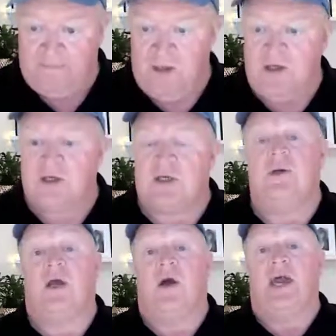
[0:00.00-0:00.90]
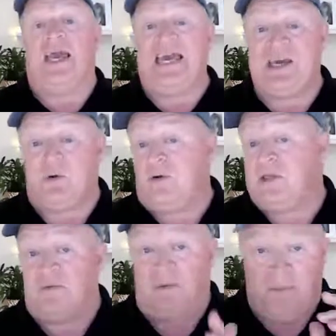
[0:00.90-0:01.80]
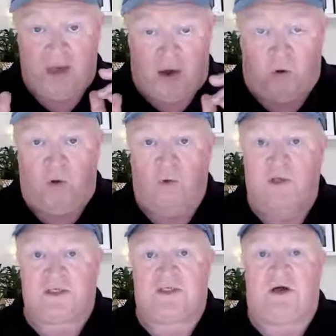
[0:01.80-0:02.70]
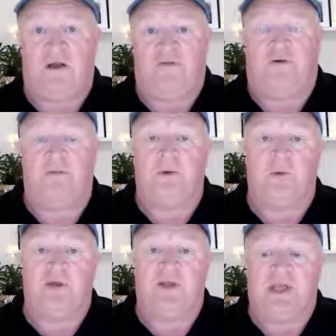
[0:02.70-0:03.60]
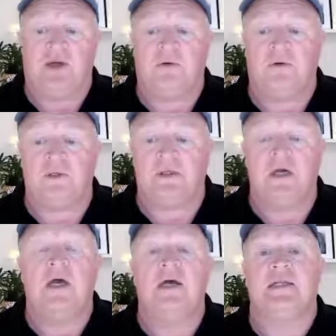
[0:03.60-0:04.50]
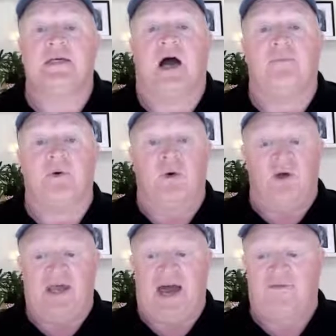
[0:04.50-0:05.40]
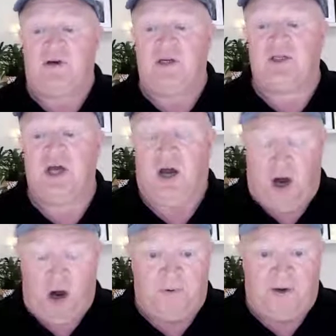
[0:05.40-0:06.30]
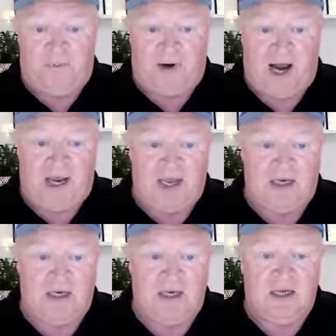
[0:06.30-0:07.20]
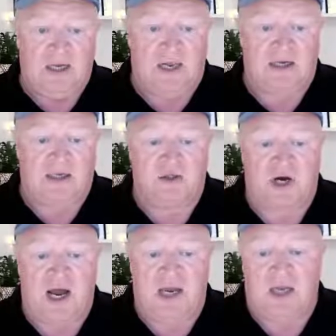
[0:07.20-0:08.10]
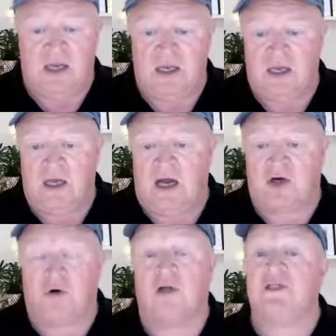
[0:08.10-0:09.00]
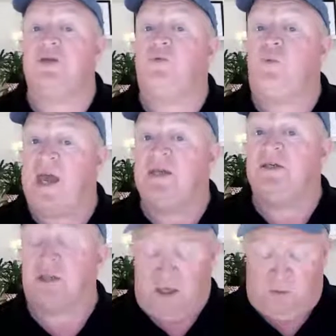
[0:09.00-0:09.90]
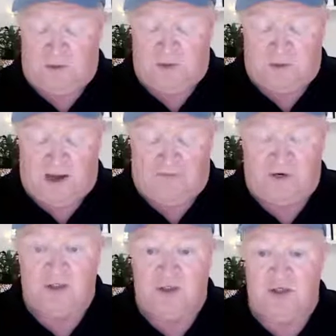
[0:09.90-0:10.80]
So you go equals, remember, always start the formula with an equals, type the word average, open a bracket, click and drag across the range that you want to average,